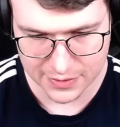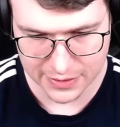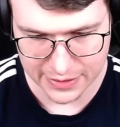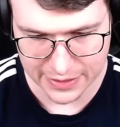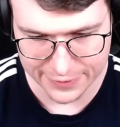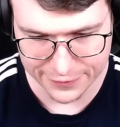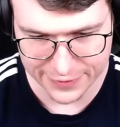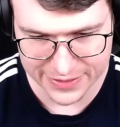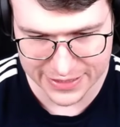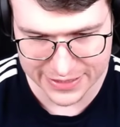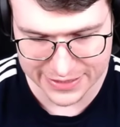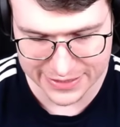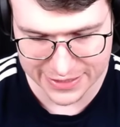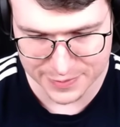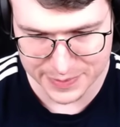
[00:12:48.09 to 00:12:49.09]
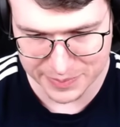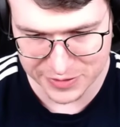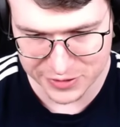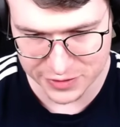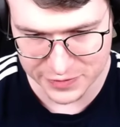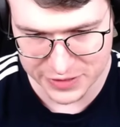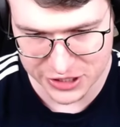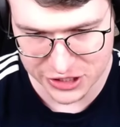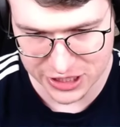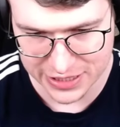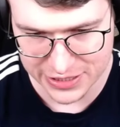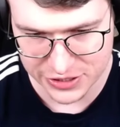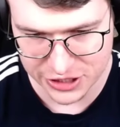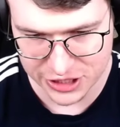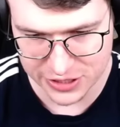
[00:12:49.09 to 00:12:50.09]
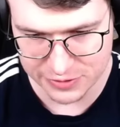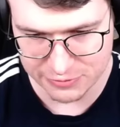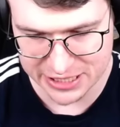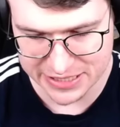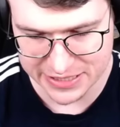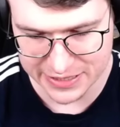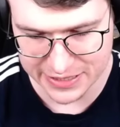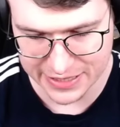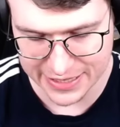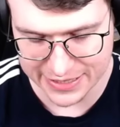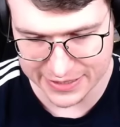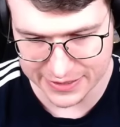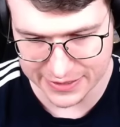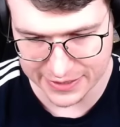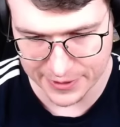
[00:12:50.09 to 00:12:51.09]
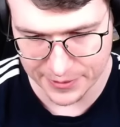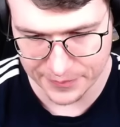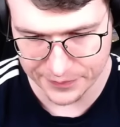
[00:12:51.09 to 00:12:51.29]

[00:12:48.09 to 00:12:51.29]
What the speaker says: I think he didn't expect me to have E-Giant, so he just erases the cannon there.